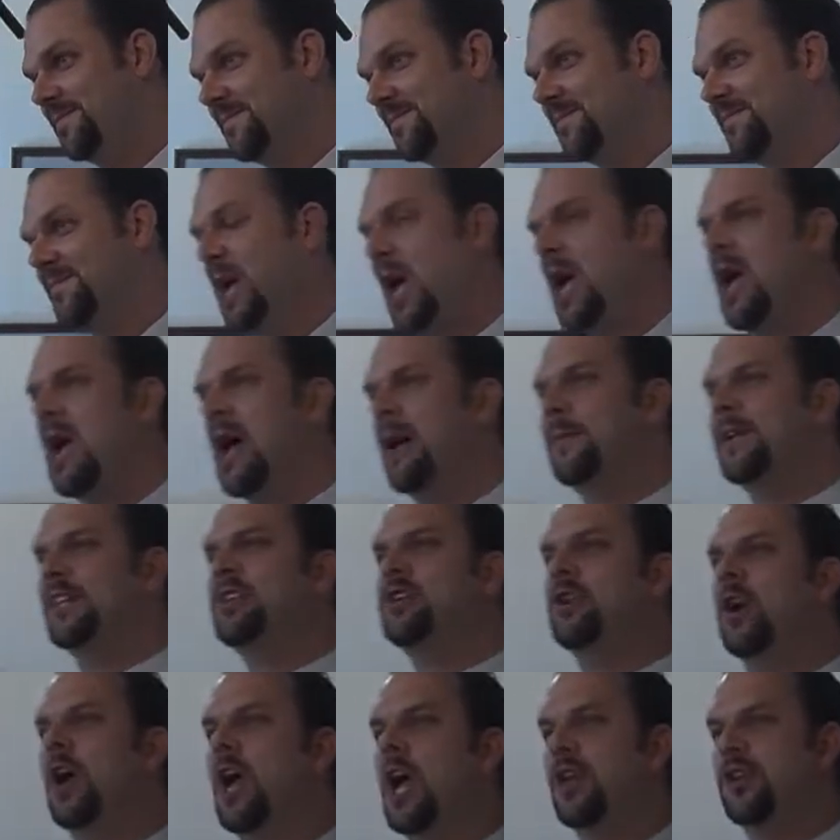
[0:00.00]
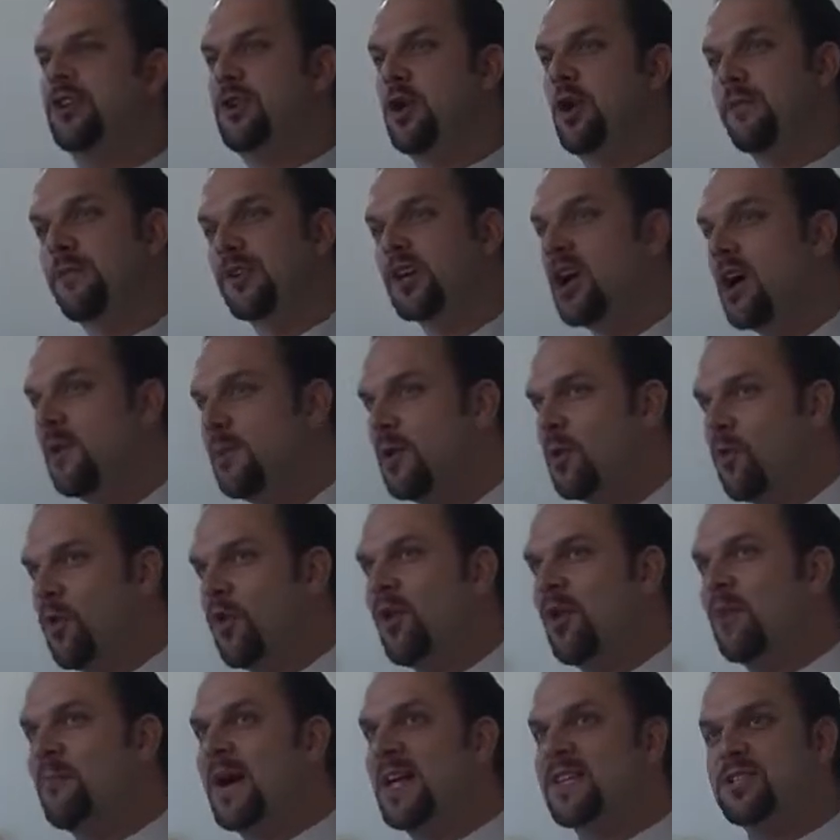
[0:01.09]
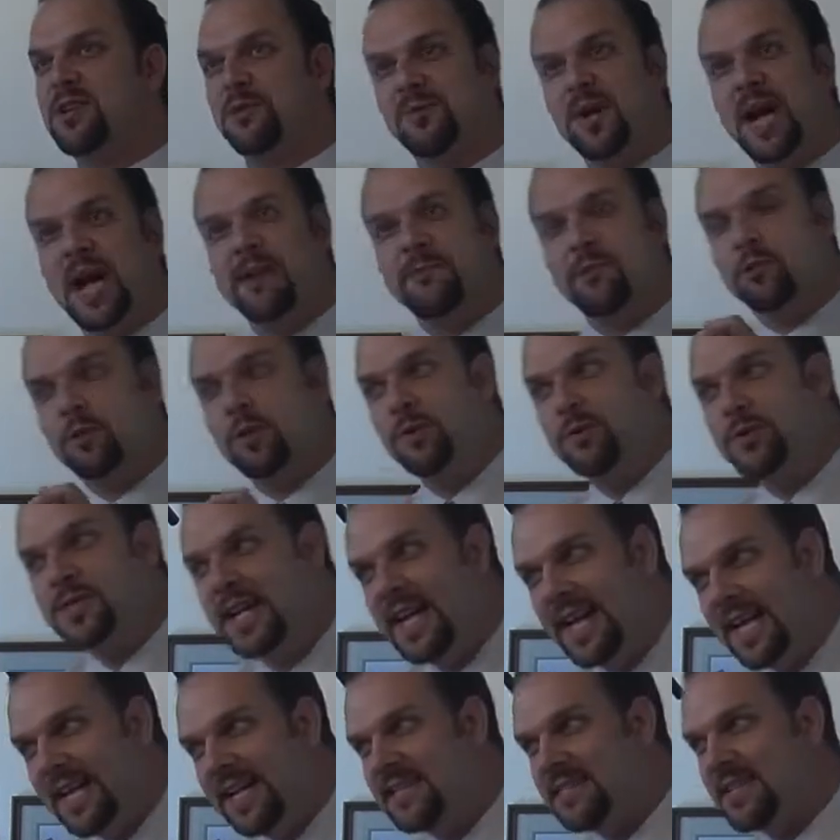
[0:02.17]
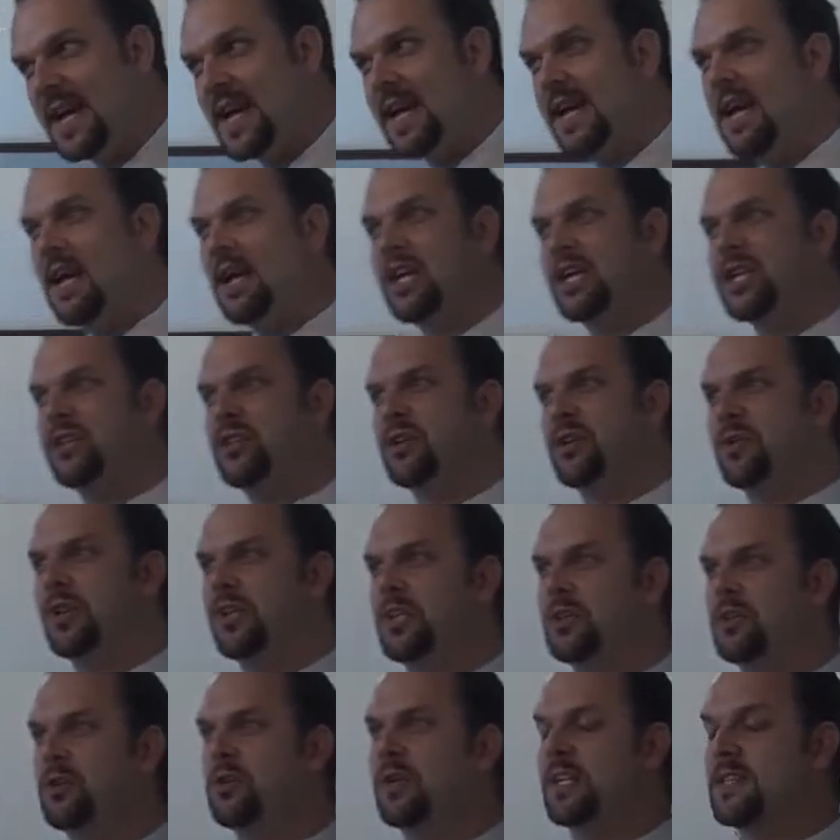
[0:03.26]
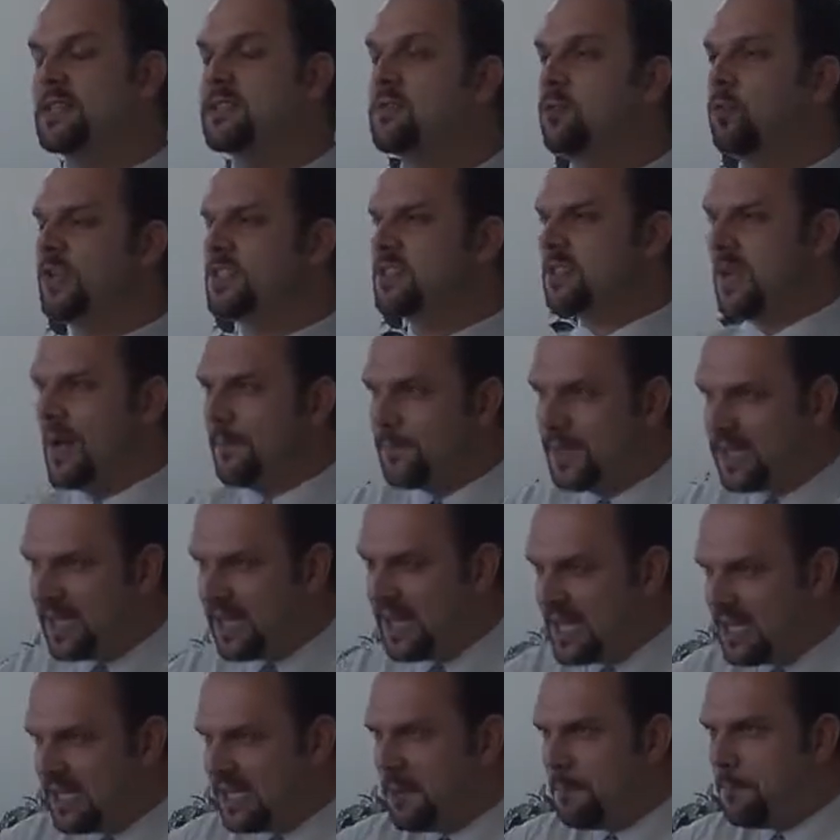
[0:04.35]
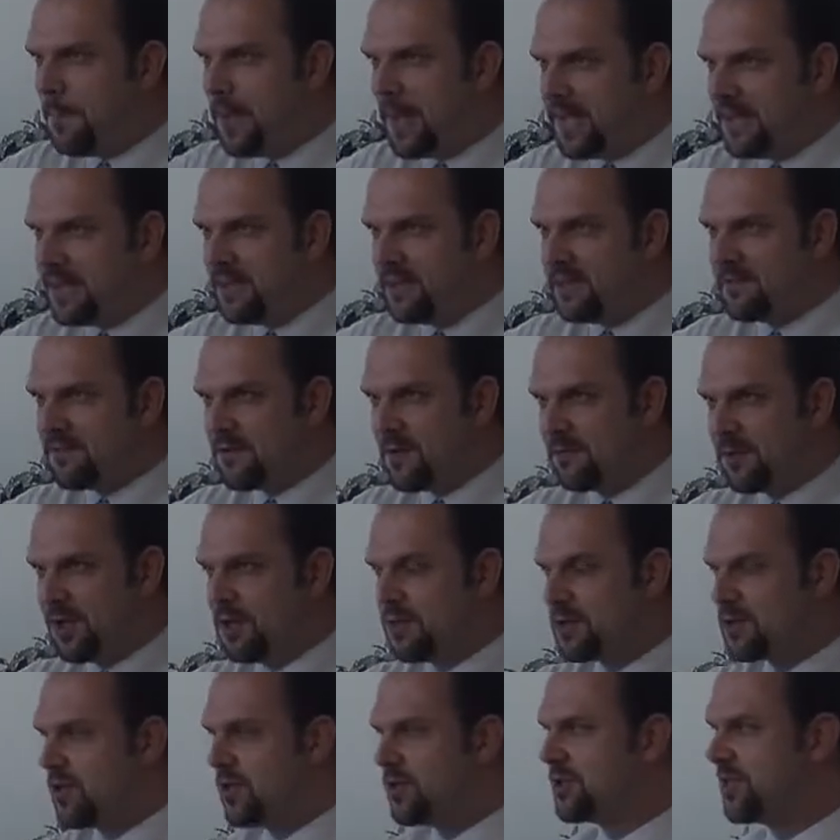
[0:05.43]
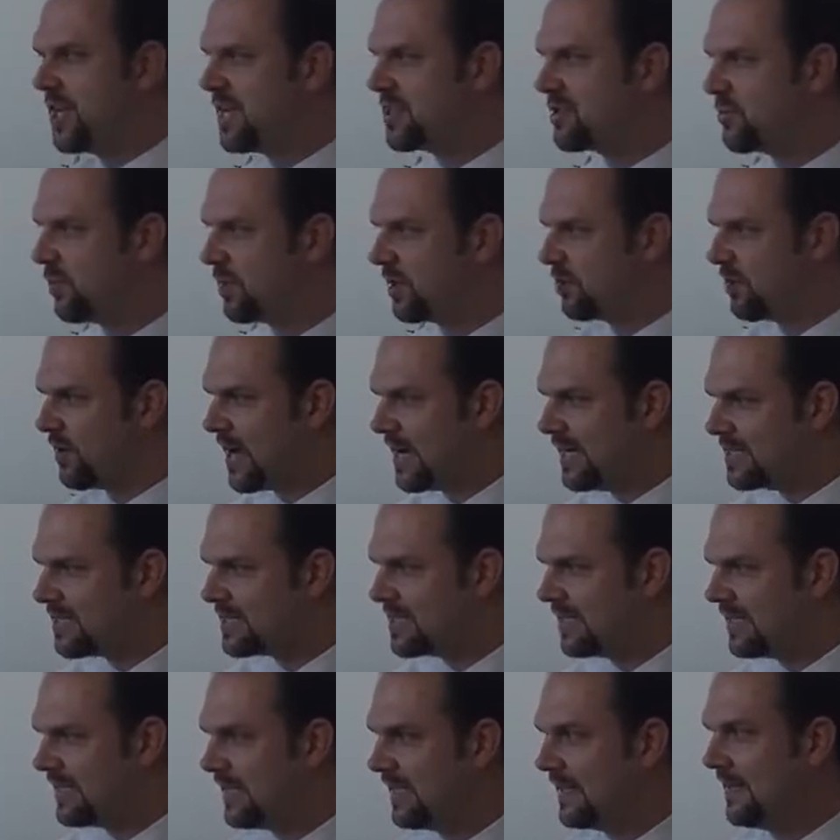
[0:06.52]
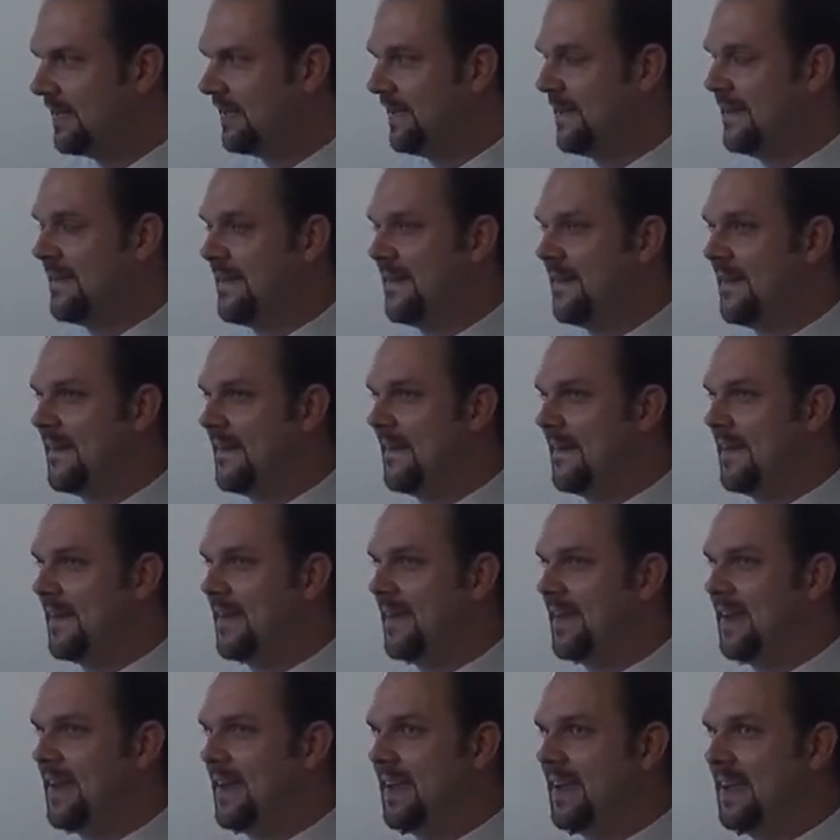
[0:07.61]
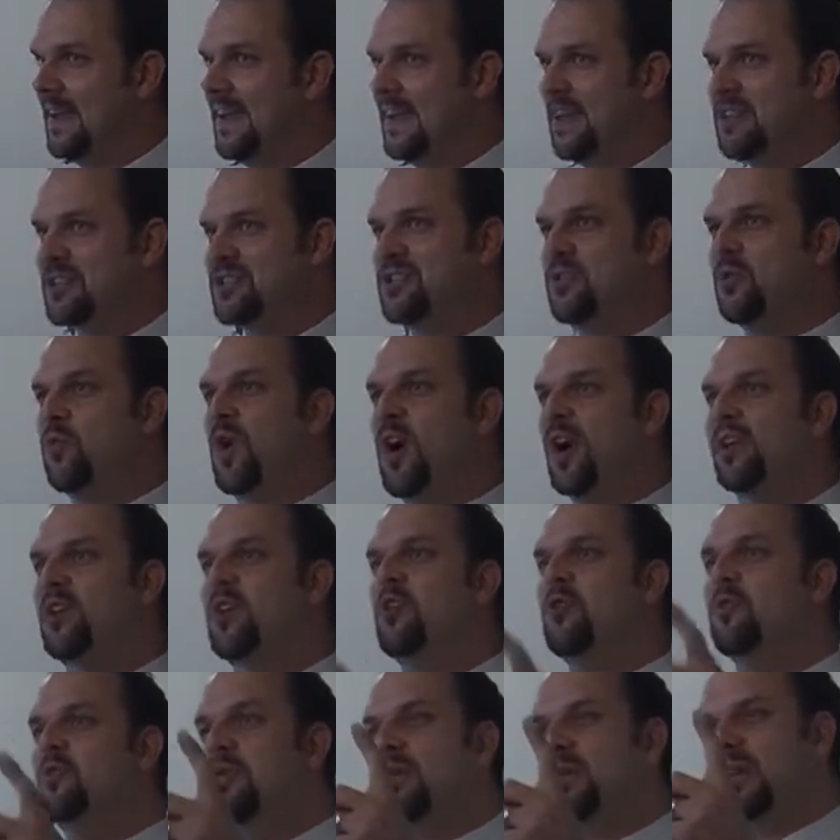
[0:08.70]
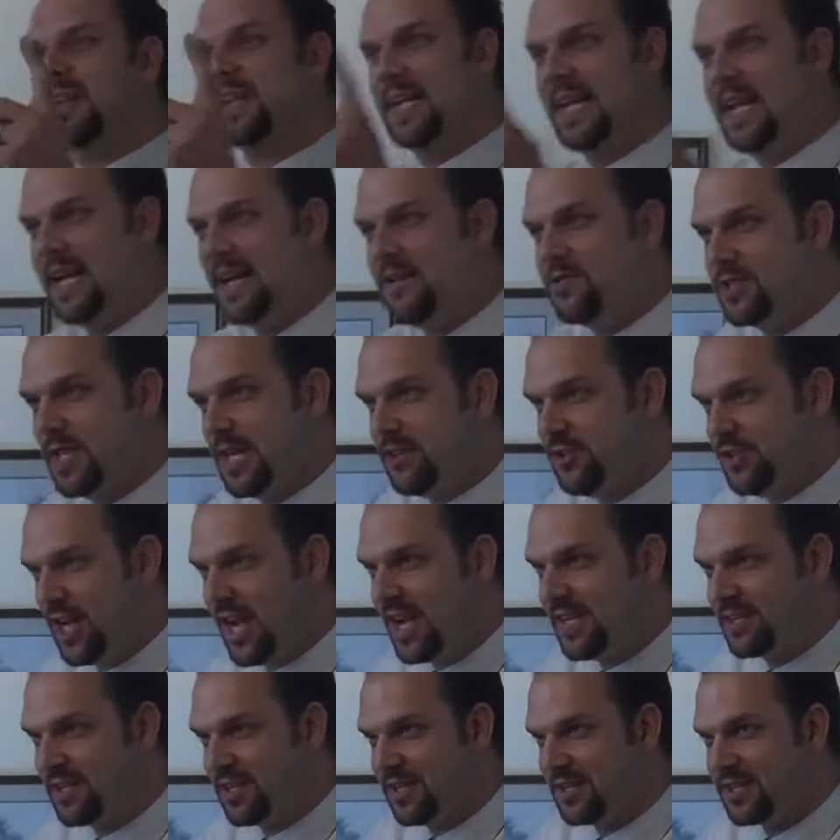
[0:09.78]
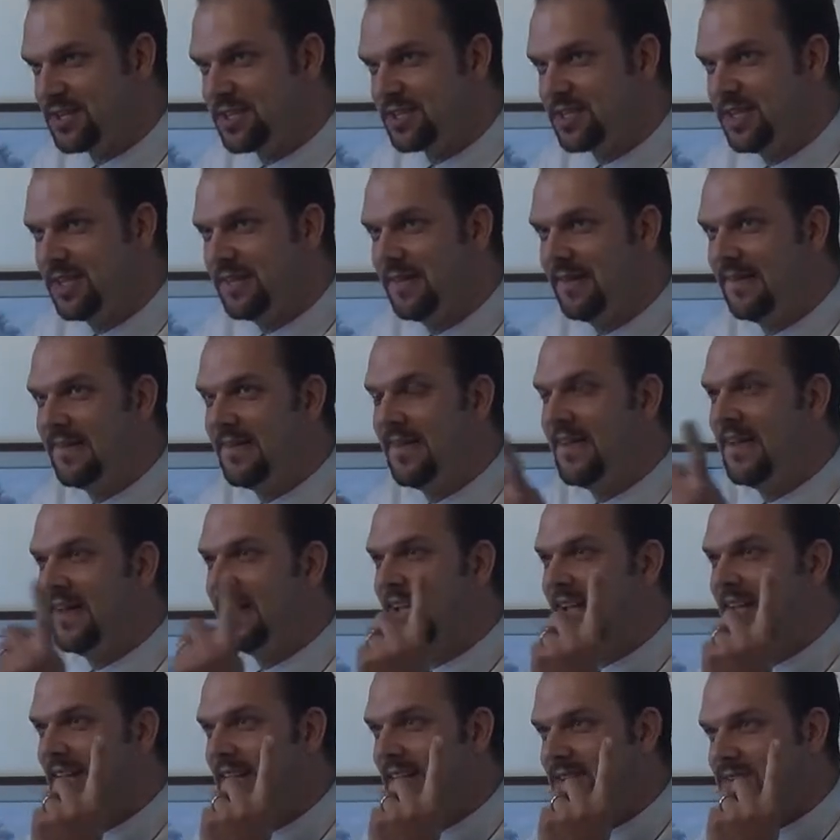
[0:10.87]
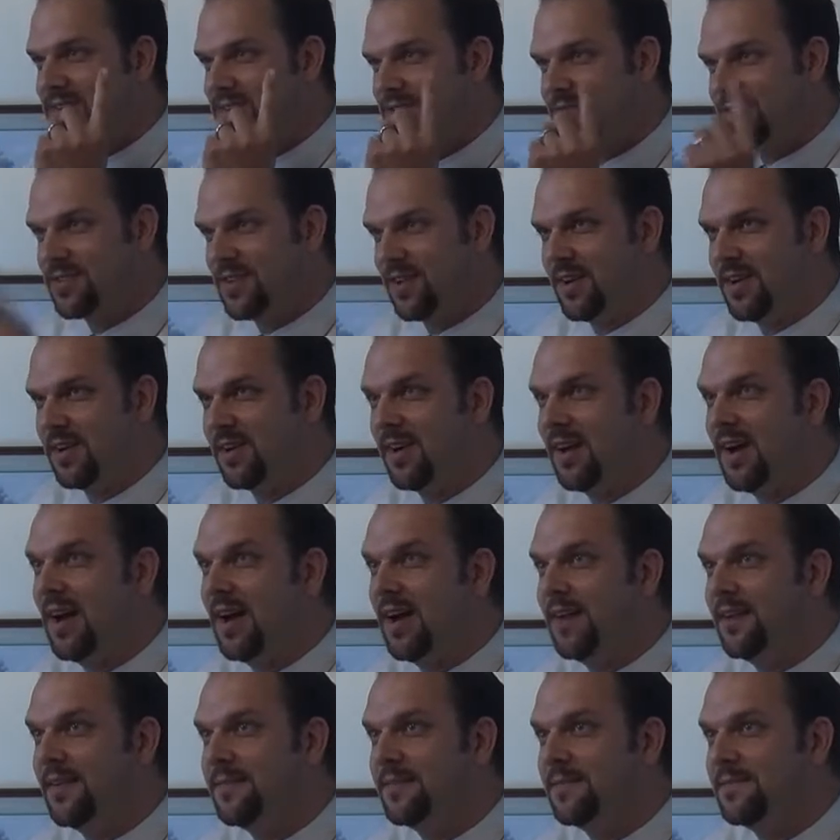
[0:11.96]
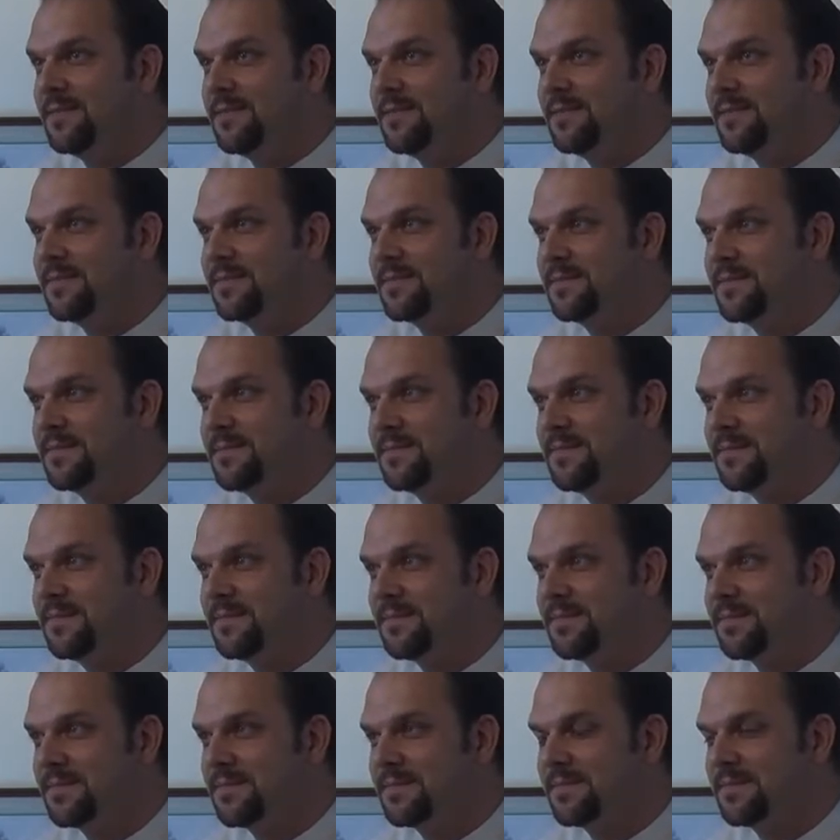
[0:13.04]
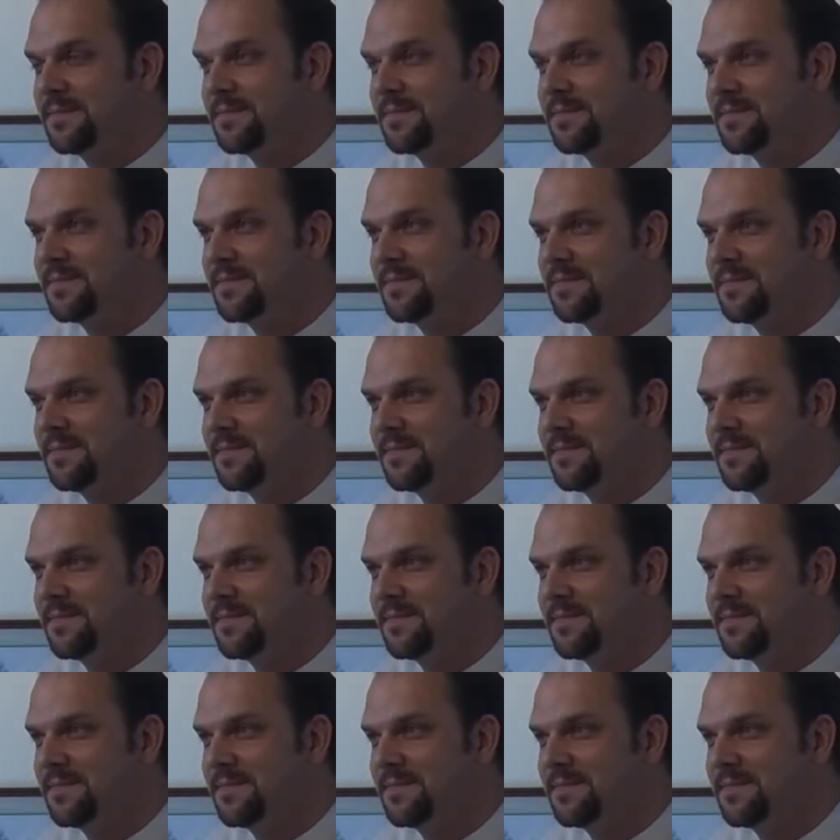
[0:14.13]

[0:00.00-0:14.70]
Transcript: Hmm? I mean, do you overcome the world by some kind of a routine? Is that how you do it? You do it with something independent from your association with Christ? It is the one who believes that Jesus is the Son of God. Amen.